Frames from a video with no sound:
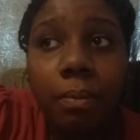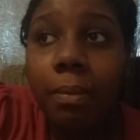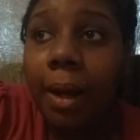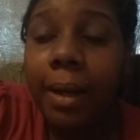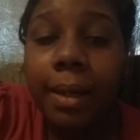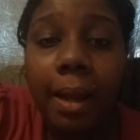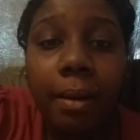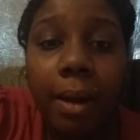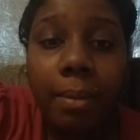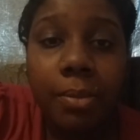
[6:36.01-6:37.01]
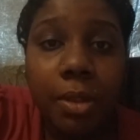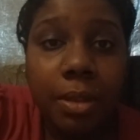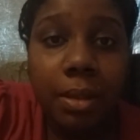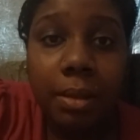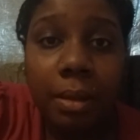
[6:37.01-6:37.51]
right now I'm
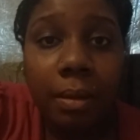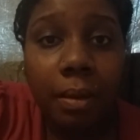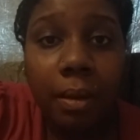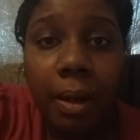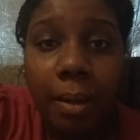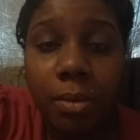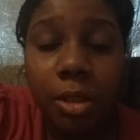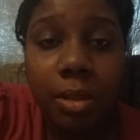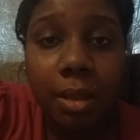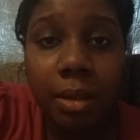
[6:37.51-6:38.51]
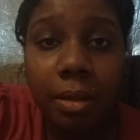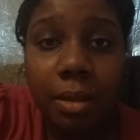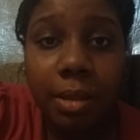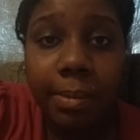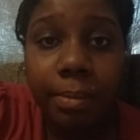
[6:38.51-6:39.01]
just in
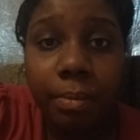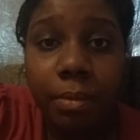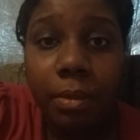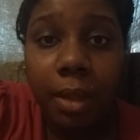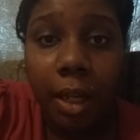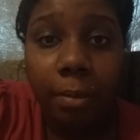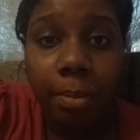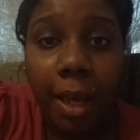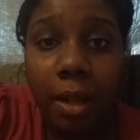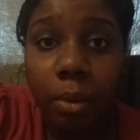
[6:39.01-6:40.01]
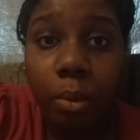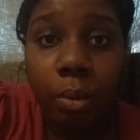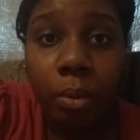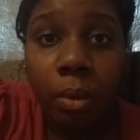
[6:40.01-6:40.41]
this like battle